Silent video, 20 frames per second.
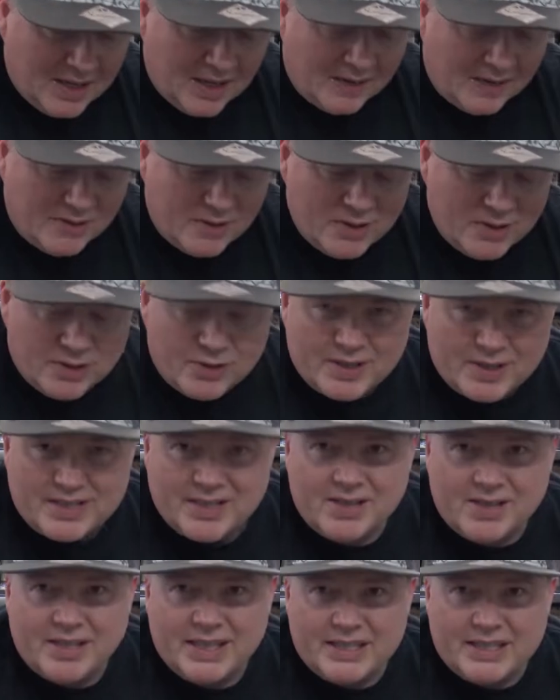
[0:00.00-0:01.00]
you're
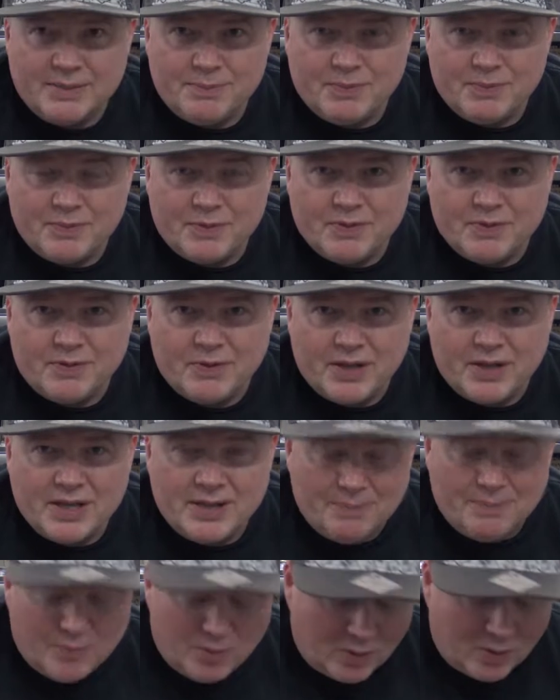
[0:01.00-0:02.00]
interested in collecting
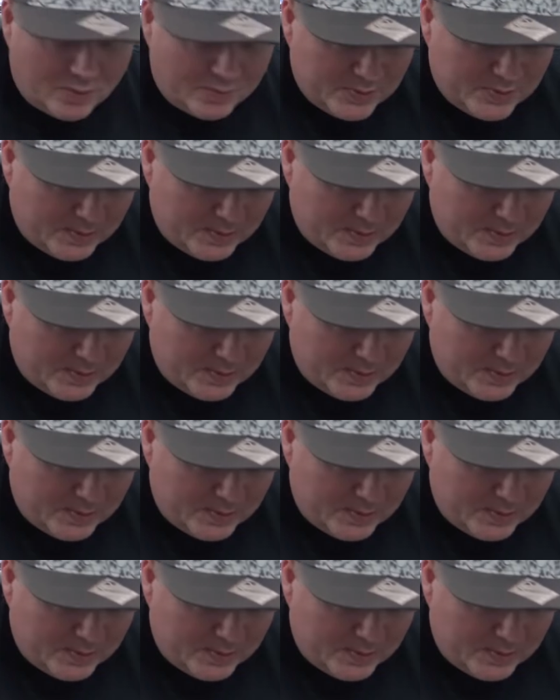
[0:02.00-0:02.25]
import